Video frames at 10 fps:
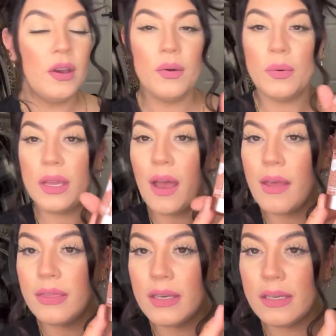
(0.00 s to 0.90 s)
We
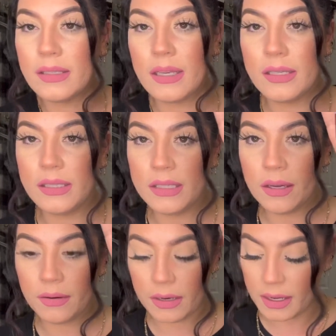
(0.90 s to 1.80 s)
got this a
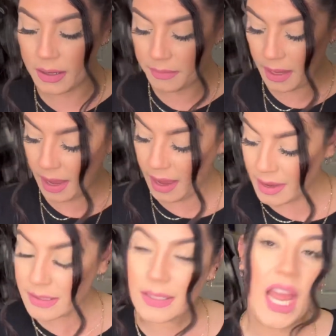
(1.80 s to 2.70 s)
serum,
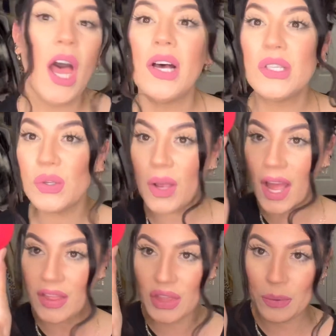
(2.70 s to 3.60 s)
and I also
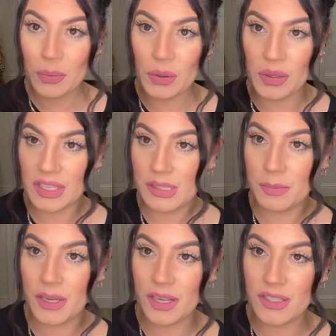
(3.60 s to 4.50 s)
got the beauty
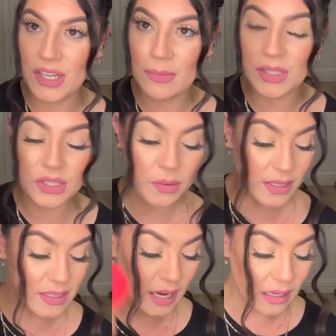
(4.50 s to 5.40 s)
sponge. I'm so
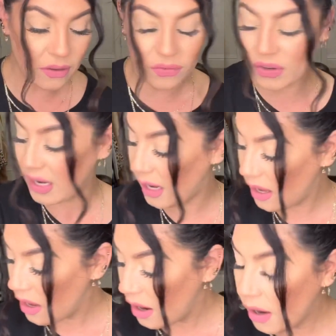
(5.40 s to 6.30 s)
excited for it.
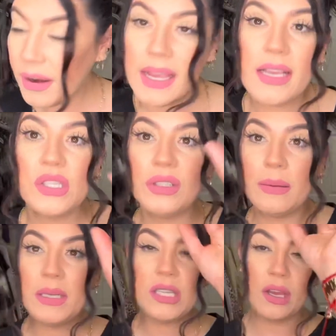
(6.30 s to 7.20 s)
All right, guys, so let
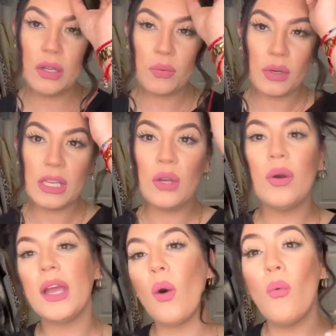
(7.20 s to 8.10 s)
me tell you really
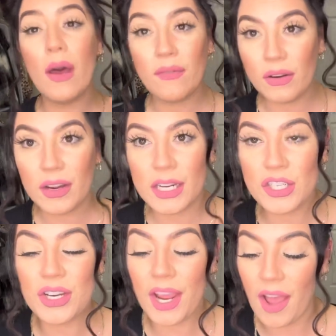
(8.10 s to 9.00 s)
quick what
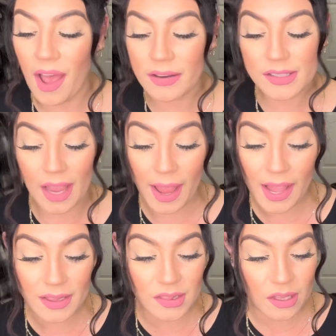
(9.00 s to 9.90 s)
variation I got because
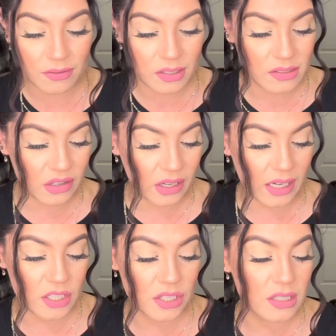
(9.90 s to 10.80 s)
I love this
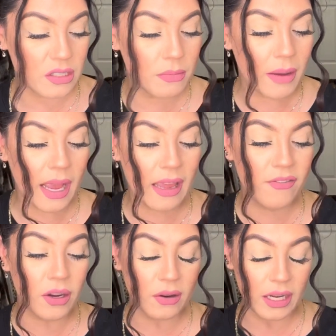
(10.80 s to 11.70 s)
variation. So my
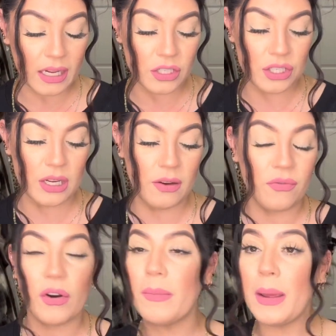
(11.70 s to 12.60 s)
variation
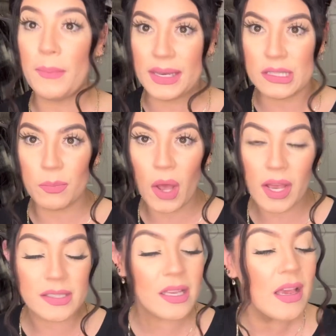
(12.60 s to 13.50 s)
for my base
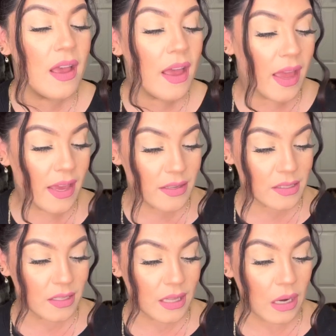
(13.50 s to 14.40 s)
box is
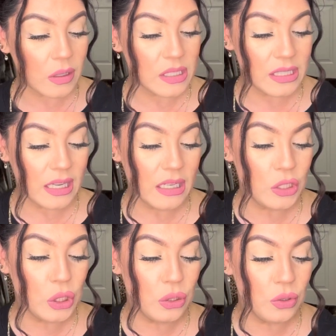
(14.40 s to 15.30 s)
the letter C
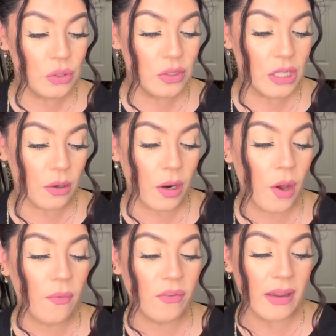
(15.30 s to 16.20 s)

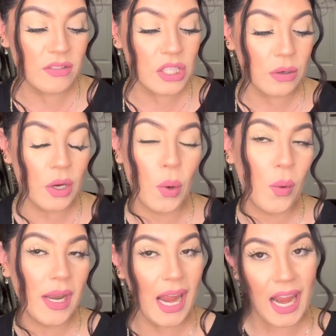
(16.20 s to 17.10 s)

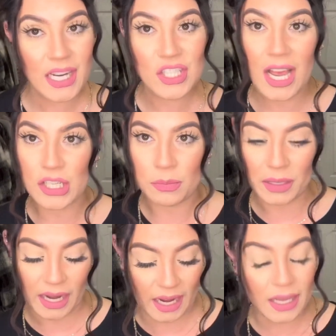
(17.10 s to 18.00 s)

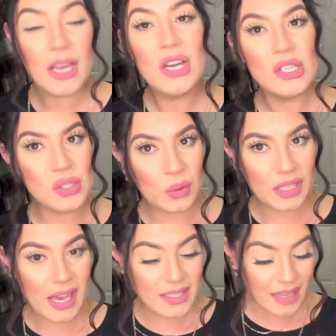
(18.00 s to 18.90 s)
2205018-BA. So
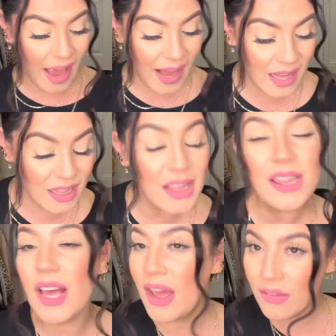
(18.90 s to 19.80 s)
yes, I
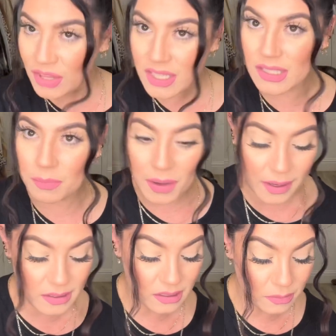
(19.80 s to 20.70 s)
love this
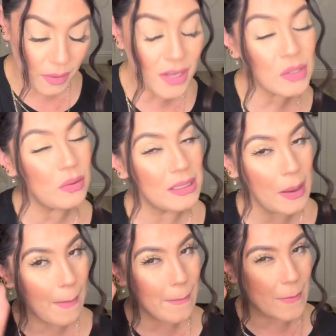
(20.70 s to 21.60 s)
box. This box was
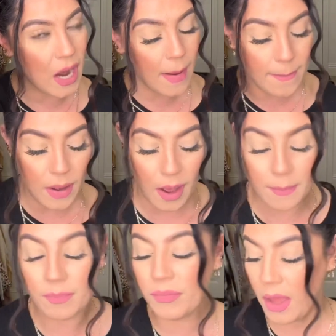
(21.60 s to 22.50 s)
bomb,
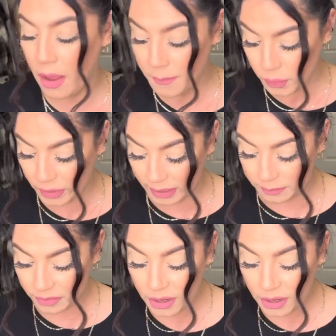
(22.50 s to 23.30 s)
on point.